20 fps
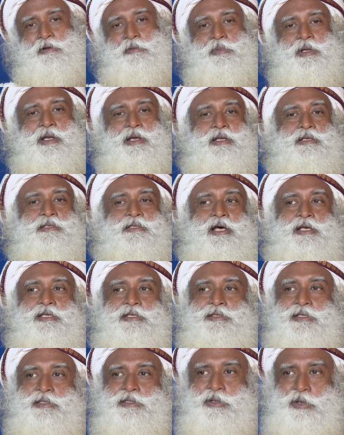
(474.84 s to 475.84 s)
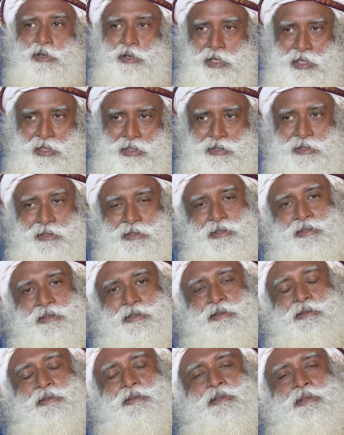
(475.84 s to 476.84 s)
will be a disastrous rocket.
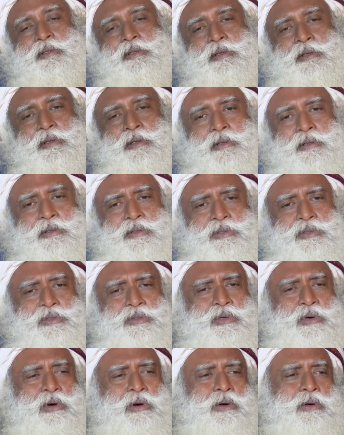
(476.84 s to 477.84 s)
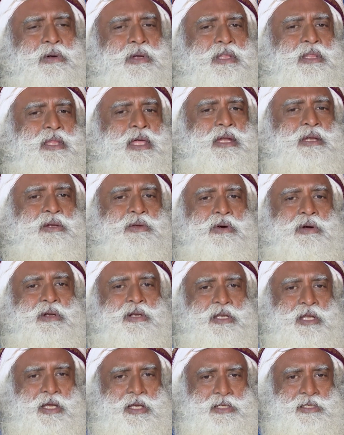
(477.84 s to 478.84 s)
So in that
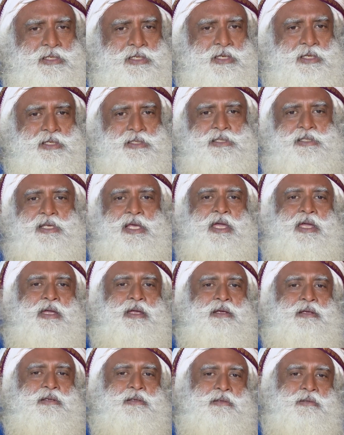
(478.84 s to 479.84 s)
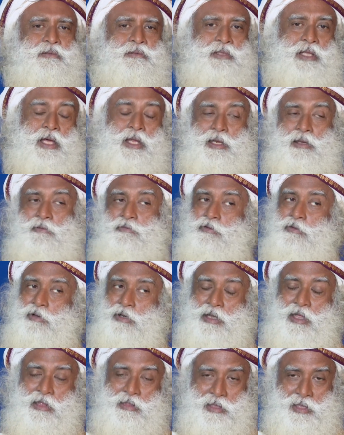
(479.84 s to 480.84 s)
context, he is saying that if you
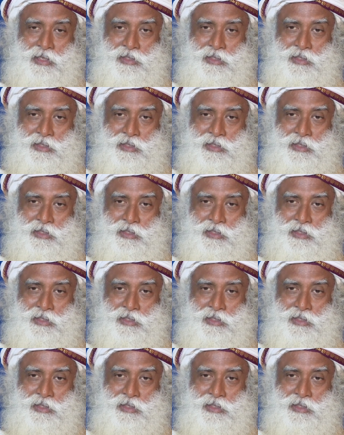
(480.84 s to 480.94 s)
had done